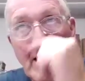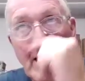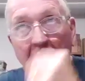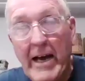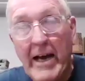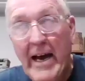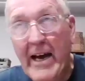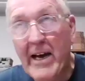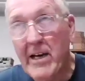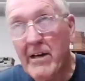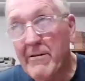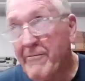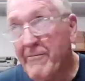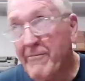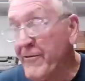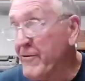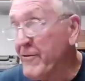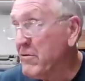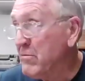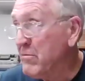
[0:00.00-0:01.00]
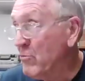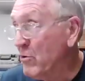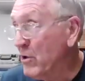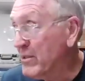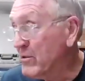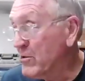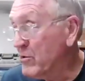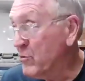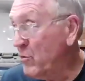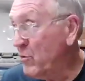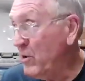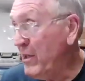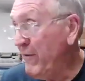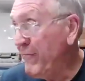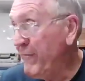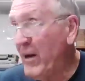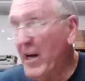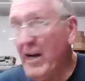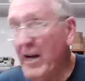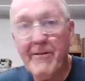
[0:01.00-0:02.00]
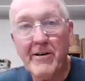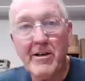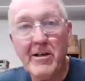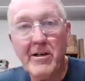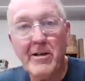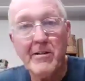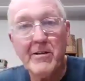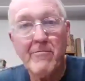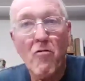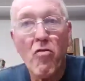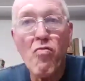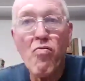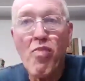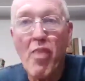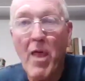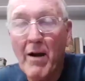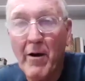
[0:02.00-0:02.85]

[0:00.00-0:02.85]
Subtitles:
out of what 2,500,